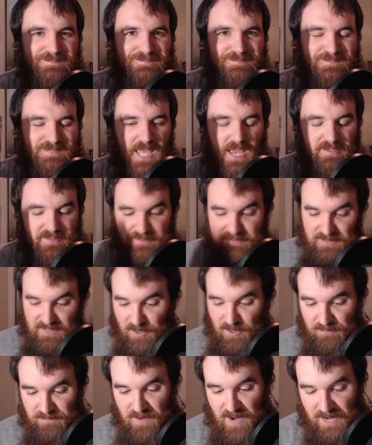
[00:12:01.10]
Yes,
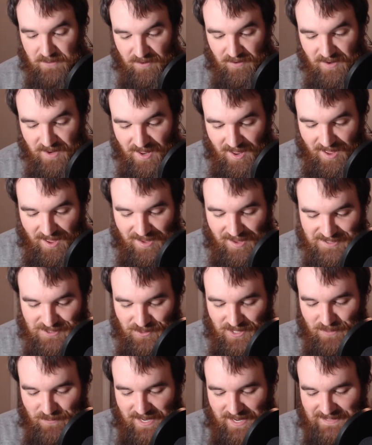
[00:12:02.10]
Elvira. Uh,
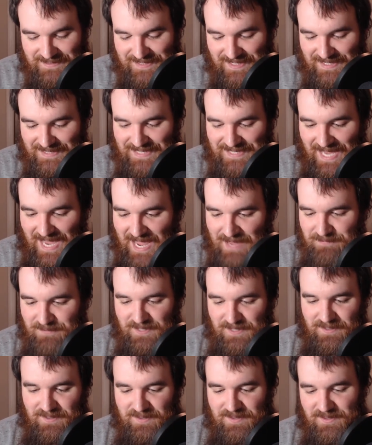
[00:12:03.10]
so anyway, it says,
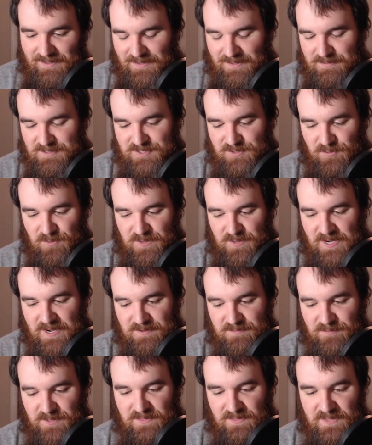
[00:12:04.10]
having, let's go
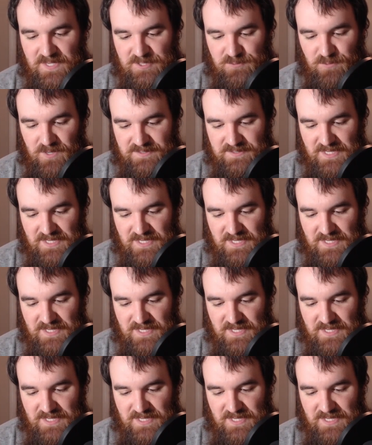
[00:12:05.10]
ahead and read this one.